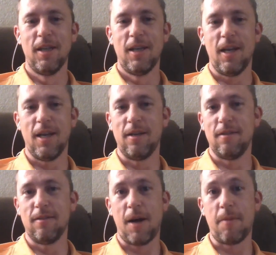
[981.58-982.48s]

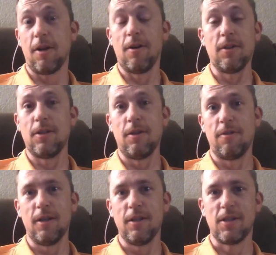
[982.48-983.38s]
and that made all the
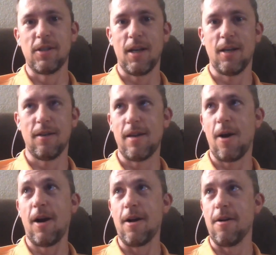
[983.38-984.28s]
difference. And
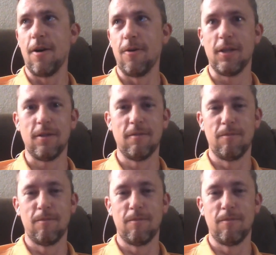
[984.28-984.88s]
now I own it,